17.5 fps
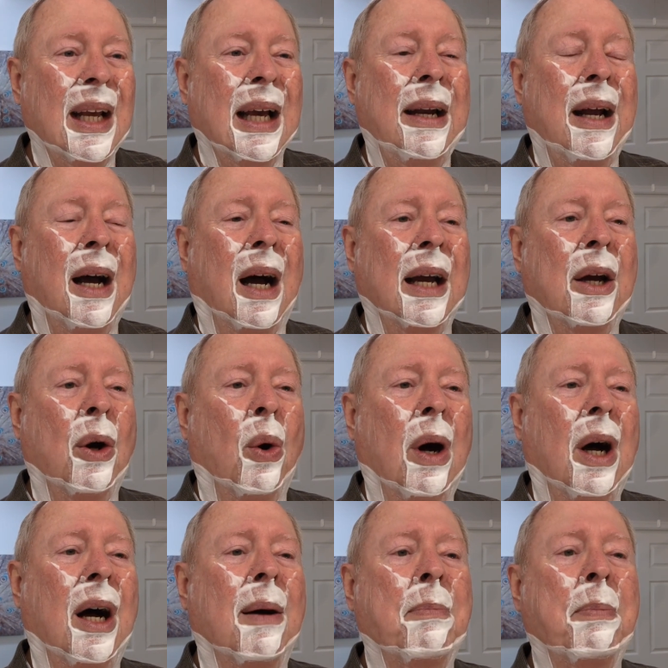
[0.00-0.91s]
Now I go
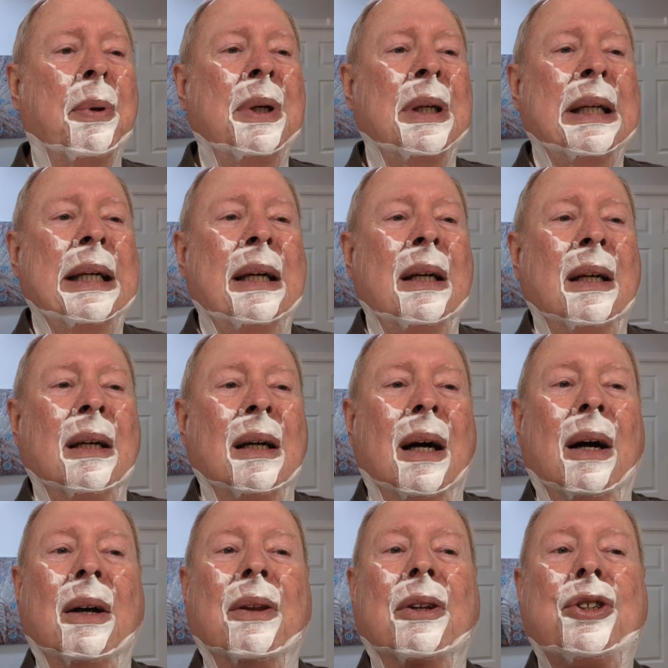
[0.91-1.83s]
up
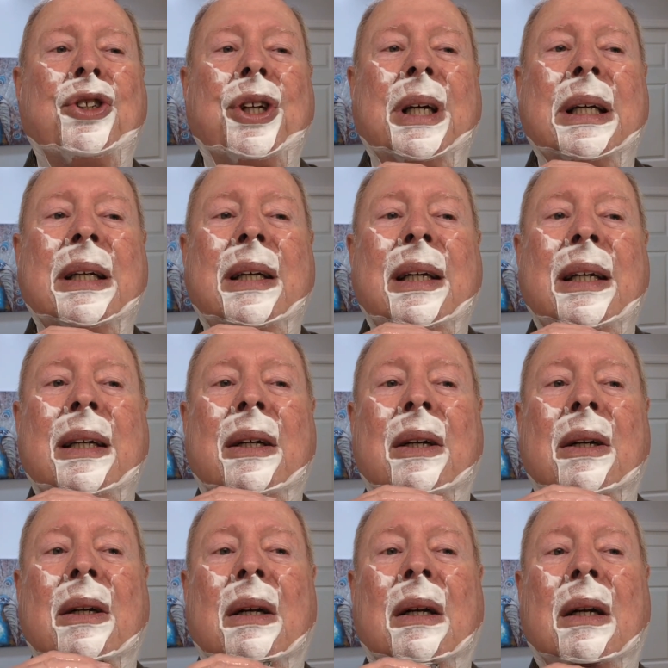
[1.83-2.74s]
on the chin
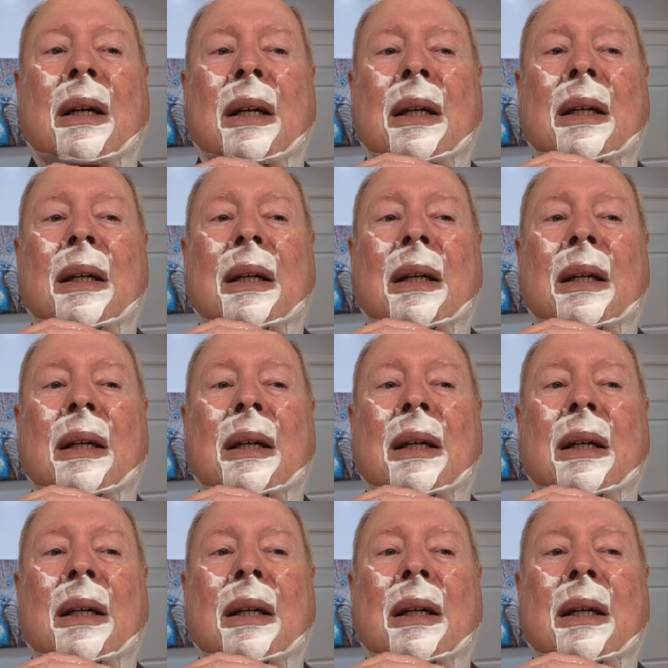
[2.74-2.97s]
here